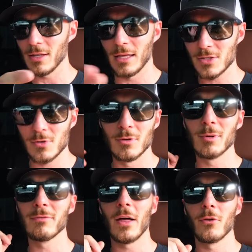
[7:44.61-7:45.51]
Again, soon to
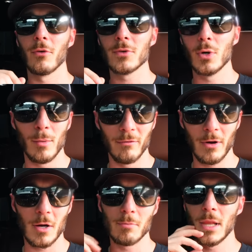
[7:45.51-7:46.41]
be father of two. I'm a
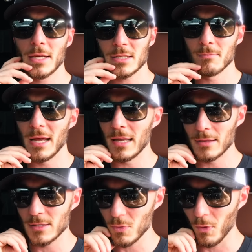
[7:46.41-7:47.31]
very blessed man
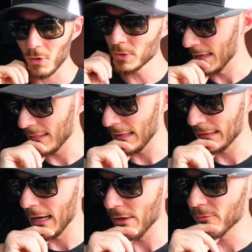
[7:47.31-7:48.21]
in this world, and I thank
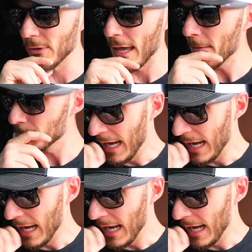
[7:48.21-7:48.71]
God for that.